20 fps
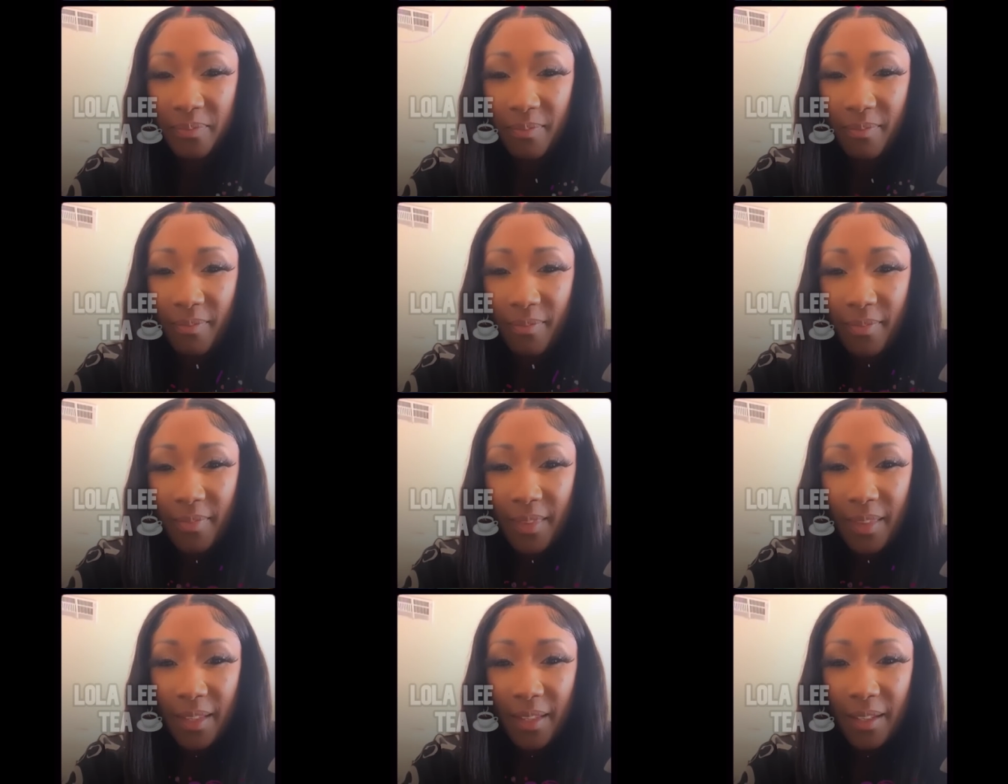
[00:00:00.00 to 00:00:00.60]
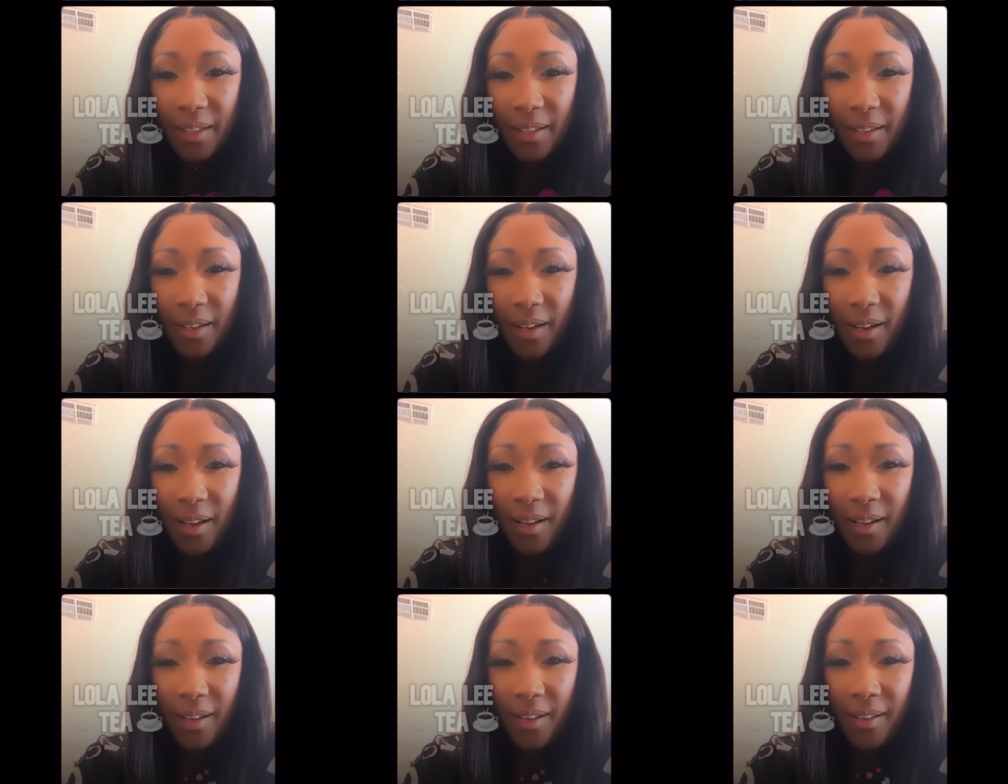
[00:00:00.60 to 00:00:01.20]
They better.
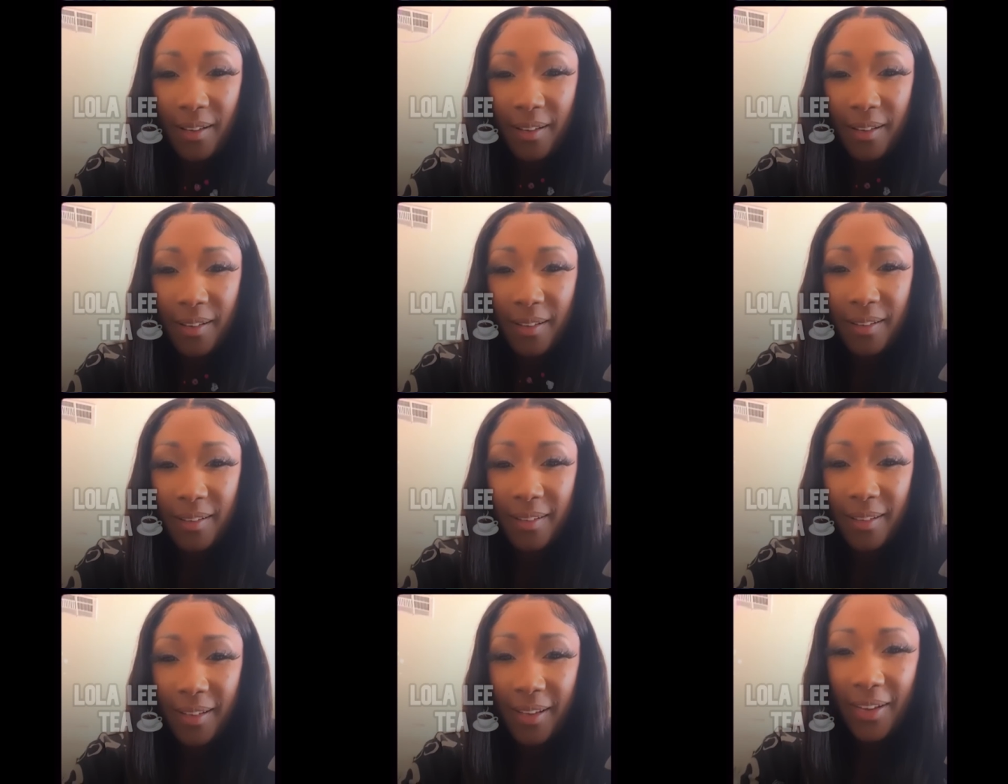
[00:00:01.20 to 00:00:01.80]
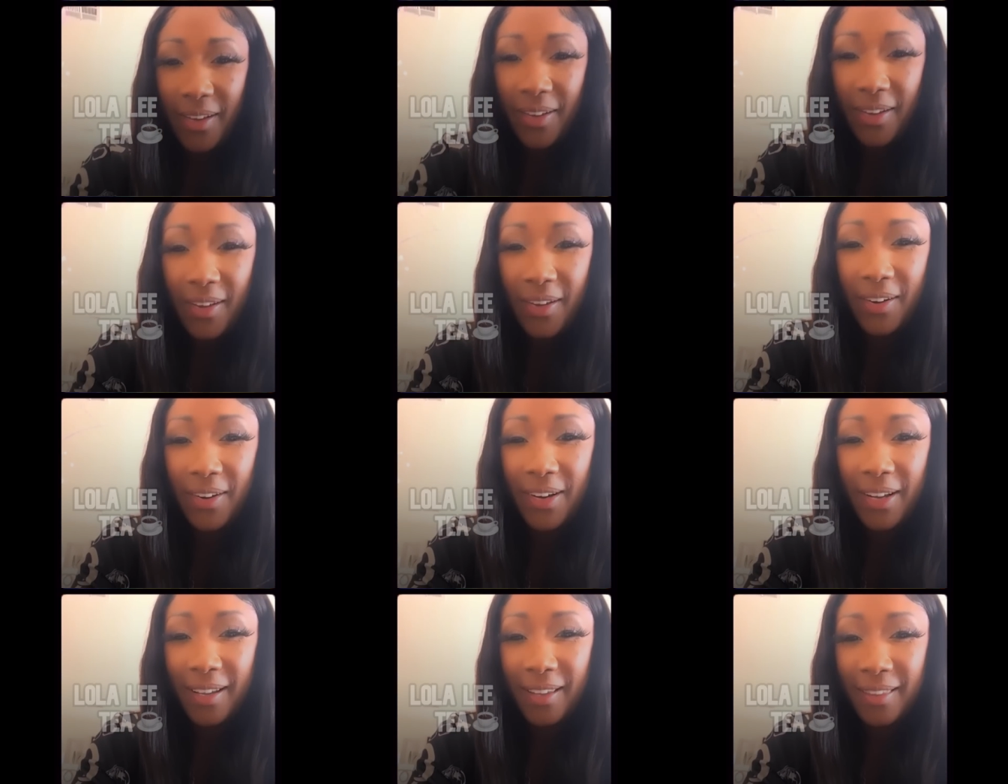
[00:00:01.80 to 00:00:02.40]
Her
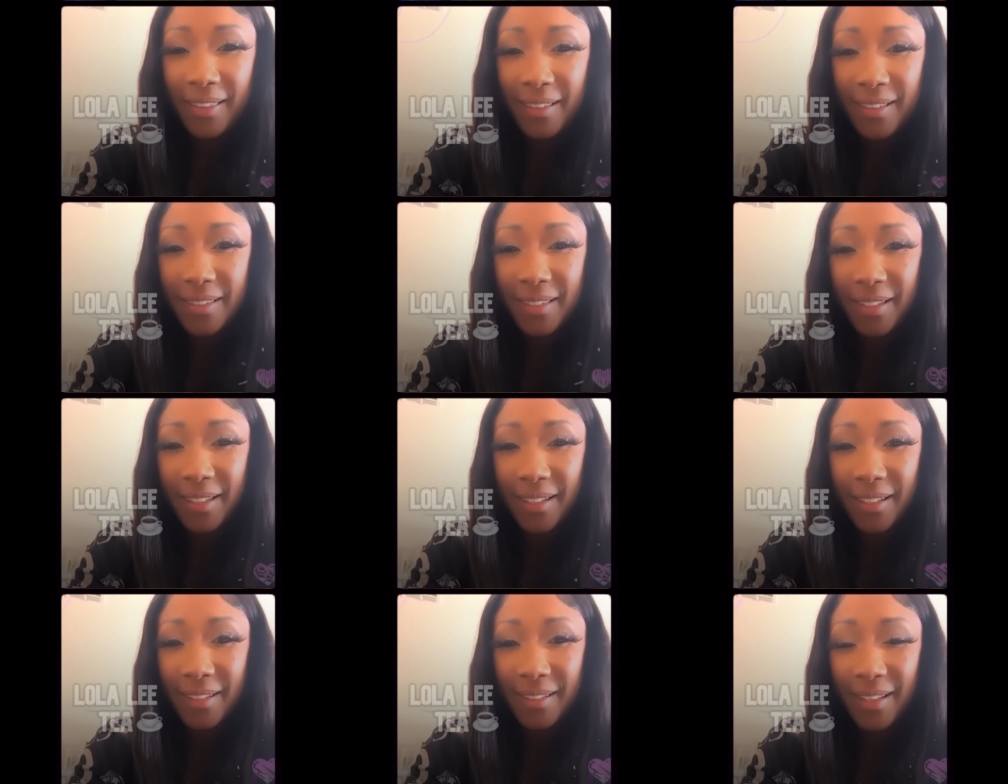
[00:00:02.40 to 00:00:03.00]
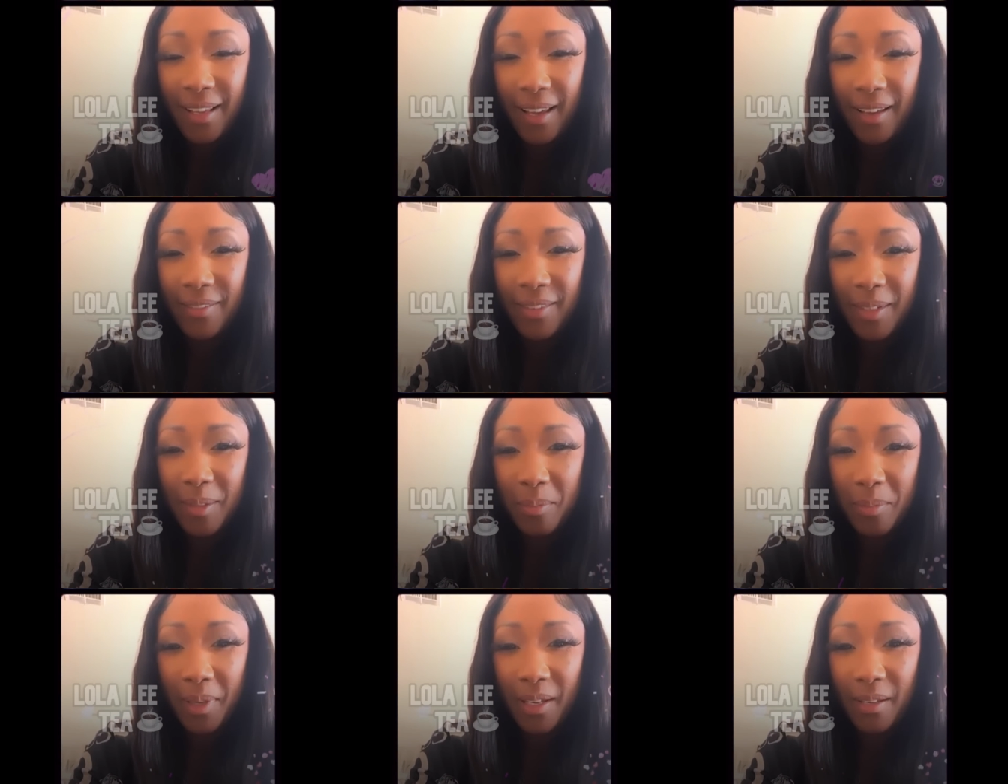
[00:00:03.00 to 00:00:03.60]
other son is
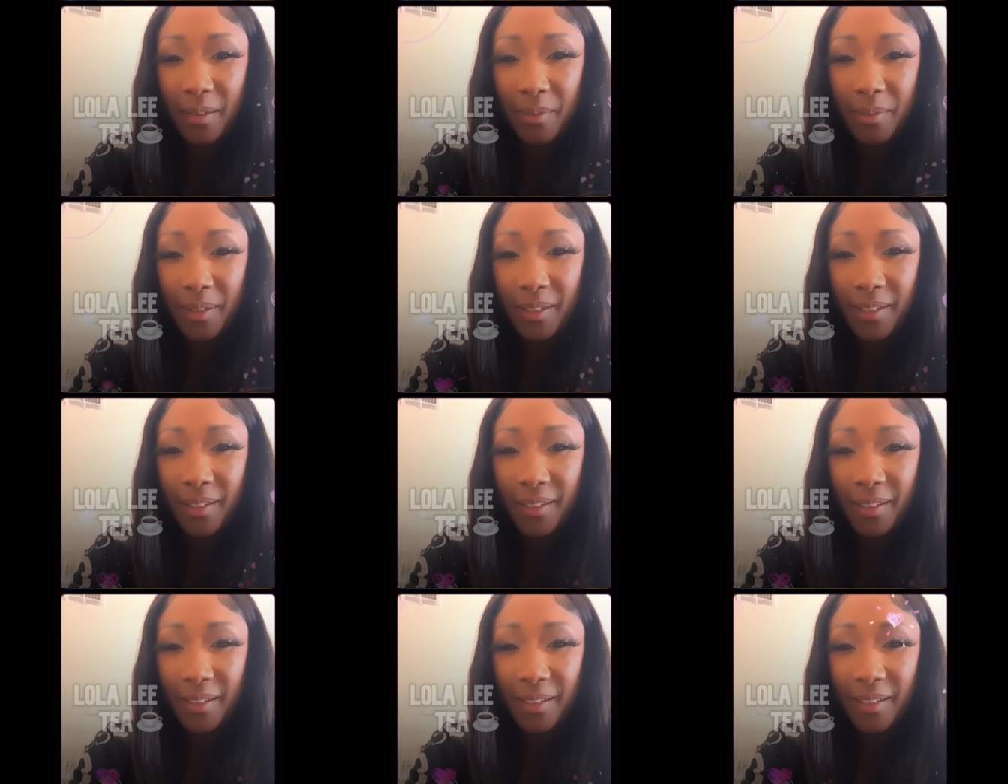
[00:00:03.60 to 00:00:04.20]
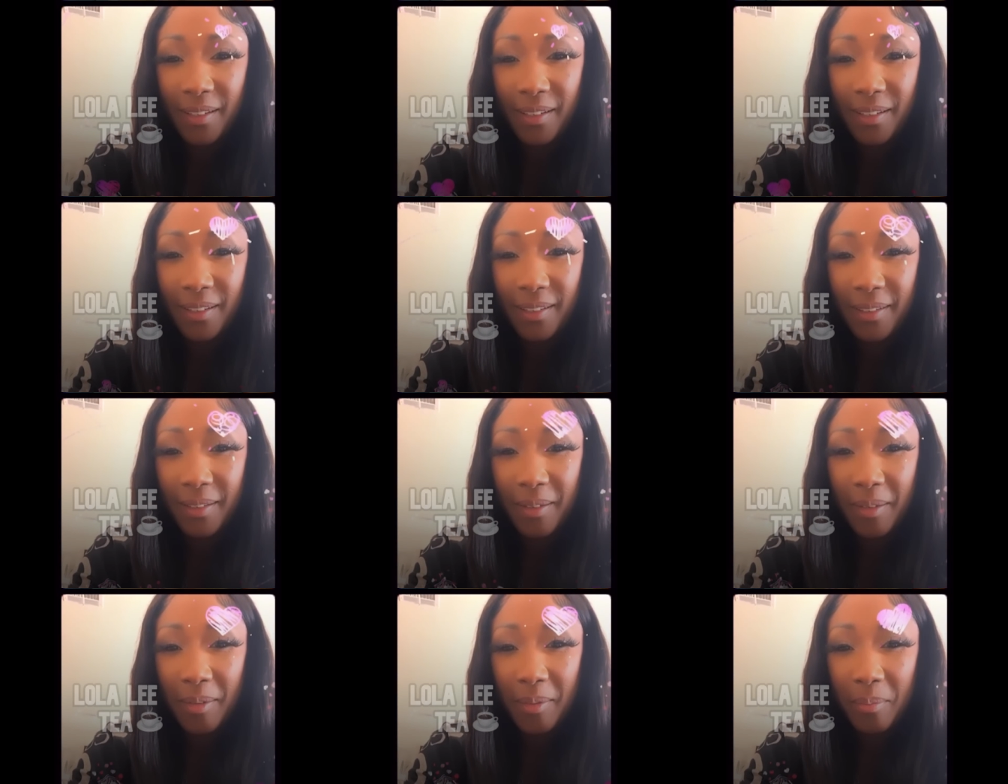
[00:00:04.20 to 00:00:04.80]
having a baby.
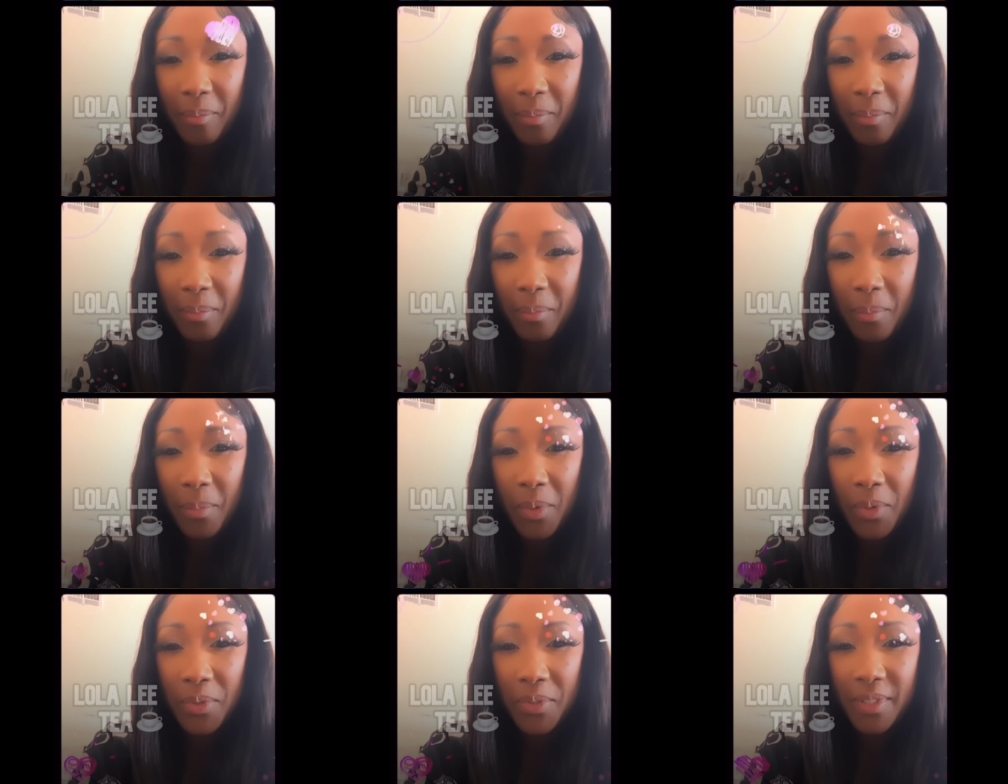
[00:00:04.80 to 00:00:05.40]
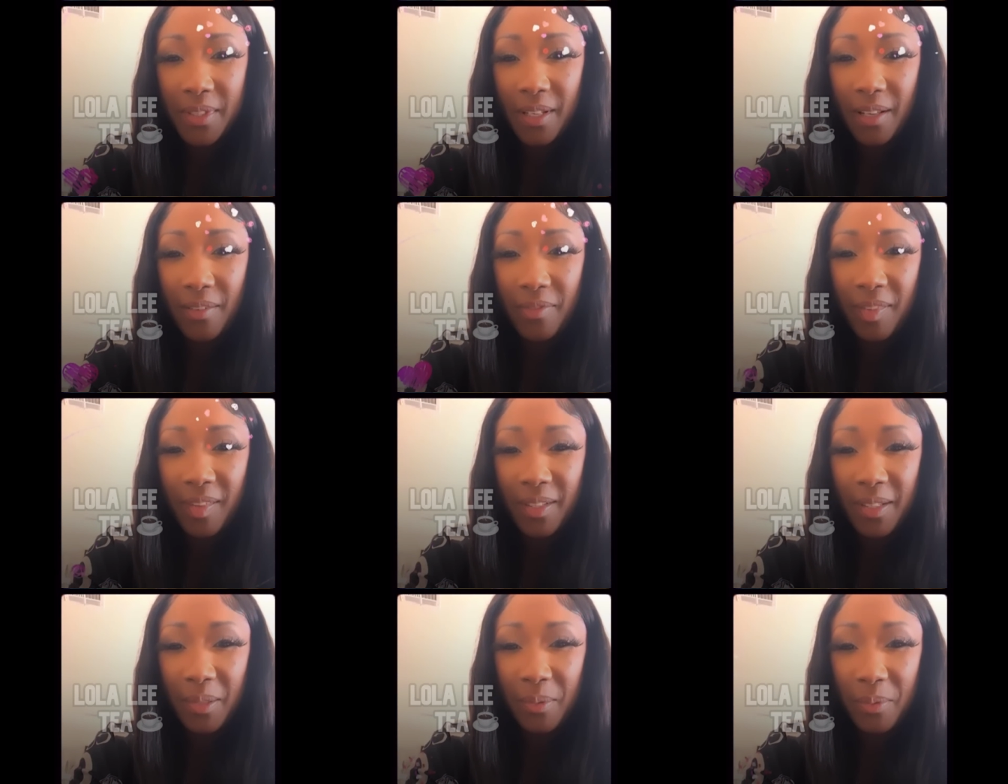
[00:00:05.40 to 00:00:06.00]
Most
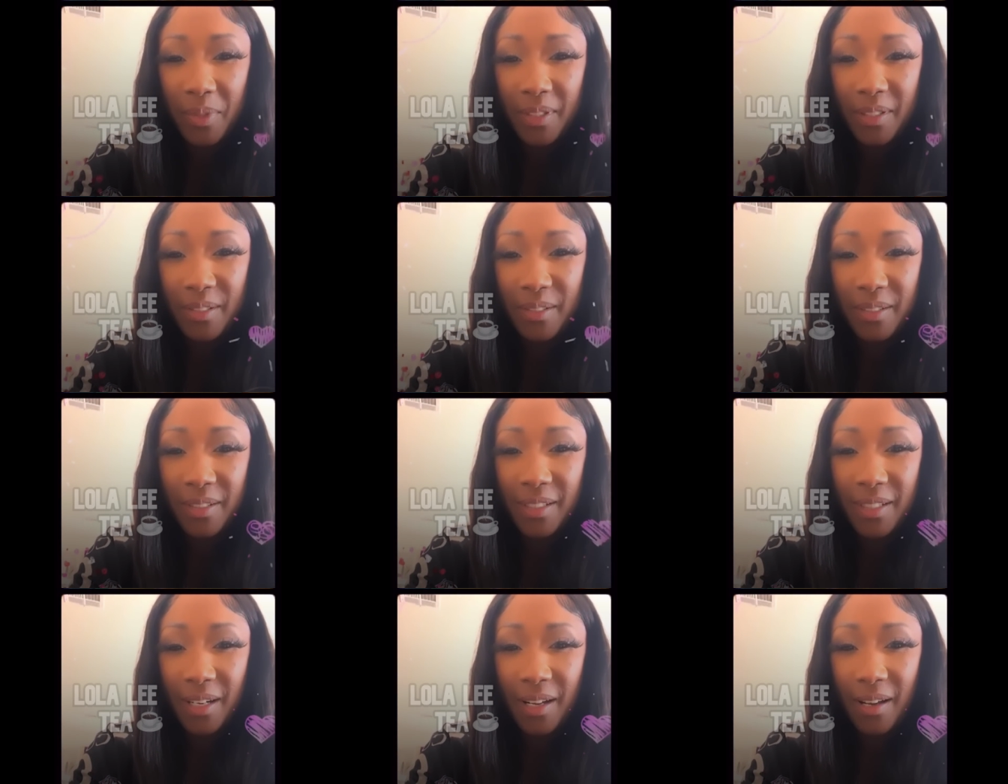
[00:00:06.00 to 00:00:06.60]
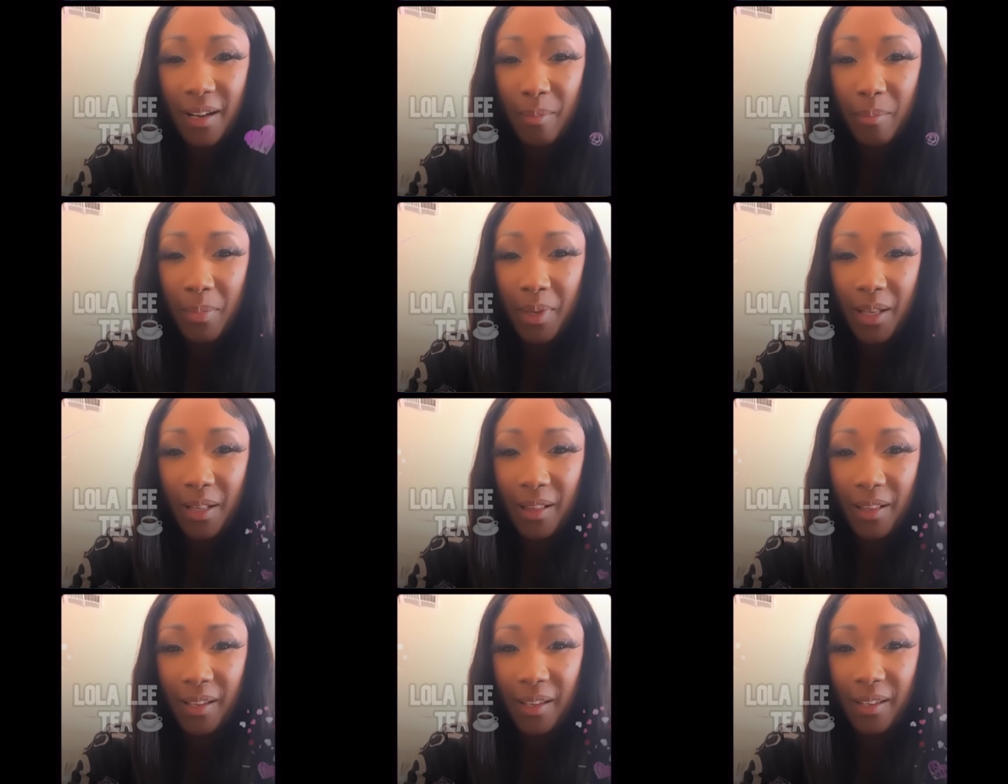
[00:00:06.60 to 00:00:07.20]
definitely was Chrisean
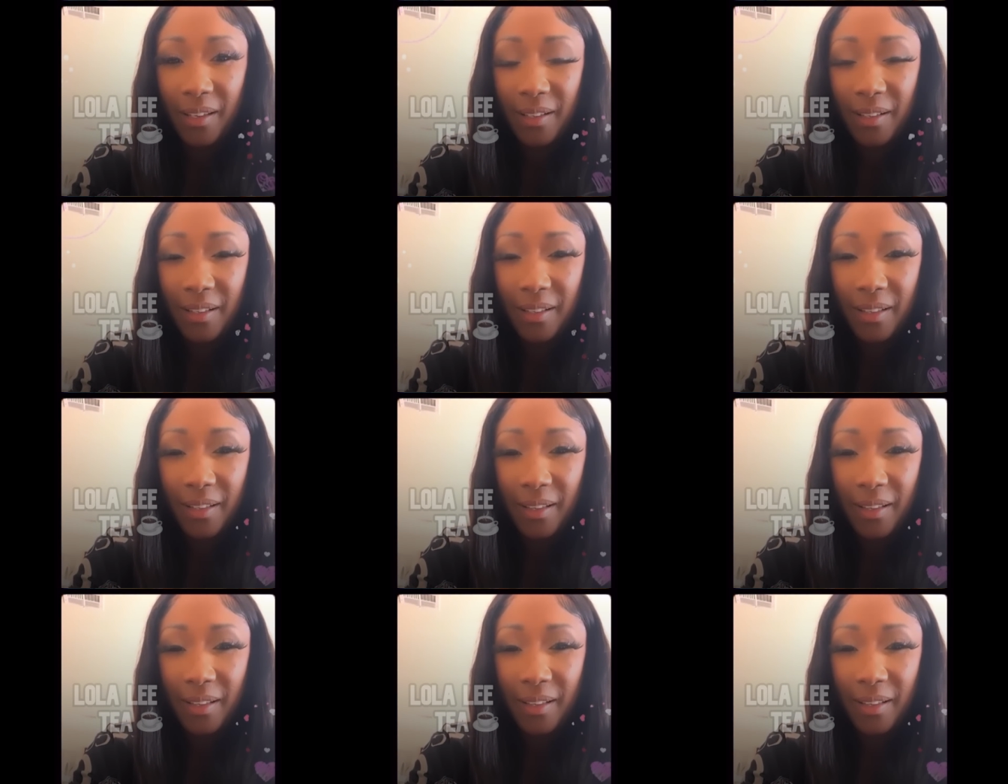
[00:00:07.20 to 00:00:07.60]
belly.